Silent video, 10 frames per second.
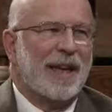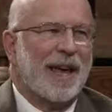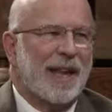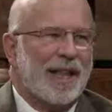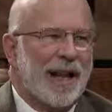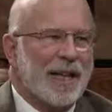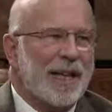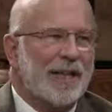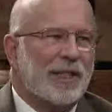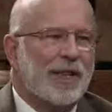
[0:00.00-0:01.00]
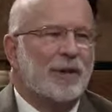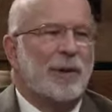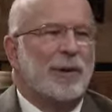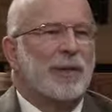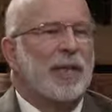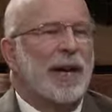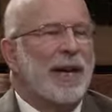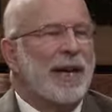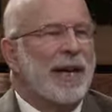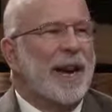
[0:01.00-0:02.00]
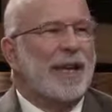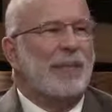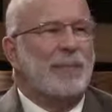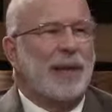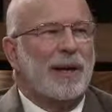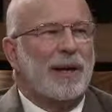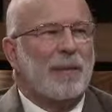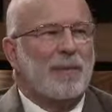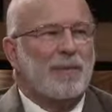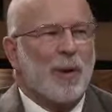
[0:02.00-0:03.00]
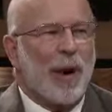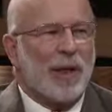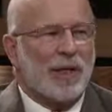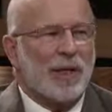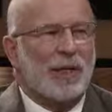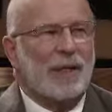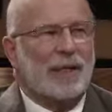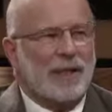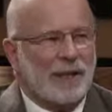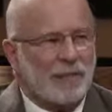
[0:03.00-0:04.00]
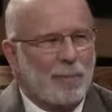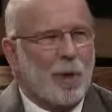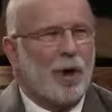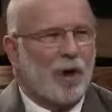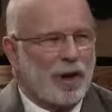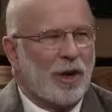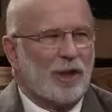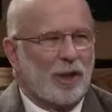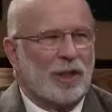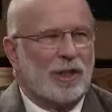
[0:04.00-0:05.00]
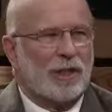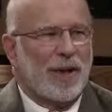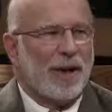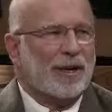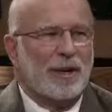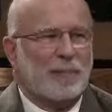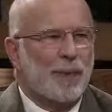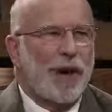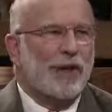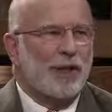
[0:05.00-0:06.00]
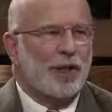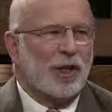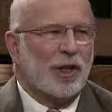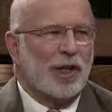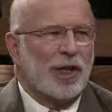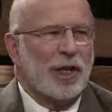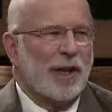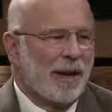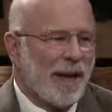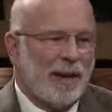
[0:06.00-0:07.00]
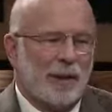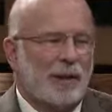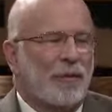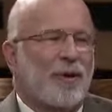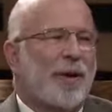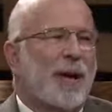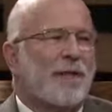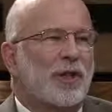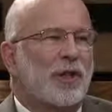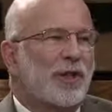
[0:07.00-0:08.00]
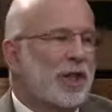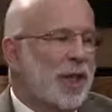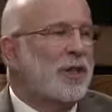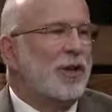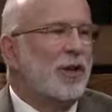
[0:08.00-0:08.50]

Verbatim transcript: And in the 19th century, you were saying it has to be Protestant moral culture, not the Protestant church. Catholics are free to have their churches and their